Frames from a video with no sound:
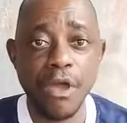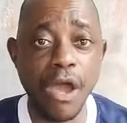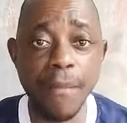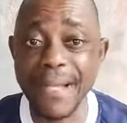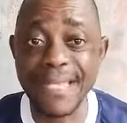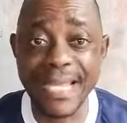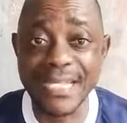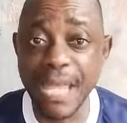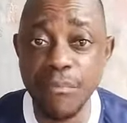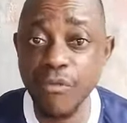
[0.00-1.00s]

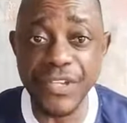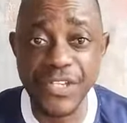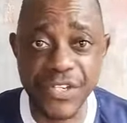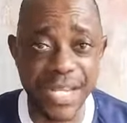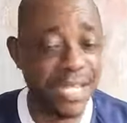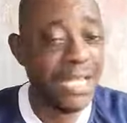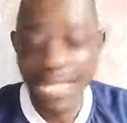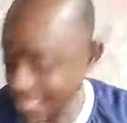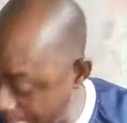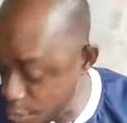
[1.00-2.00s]
Obaseki is a movie train.
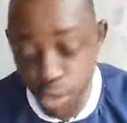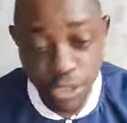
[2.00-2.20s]
There is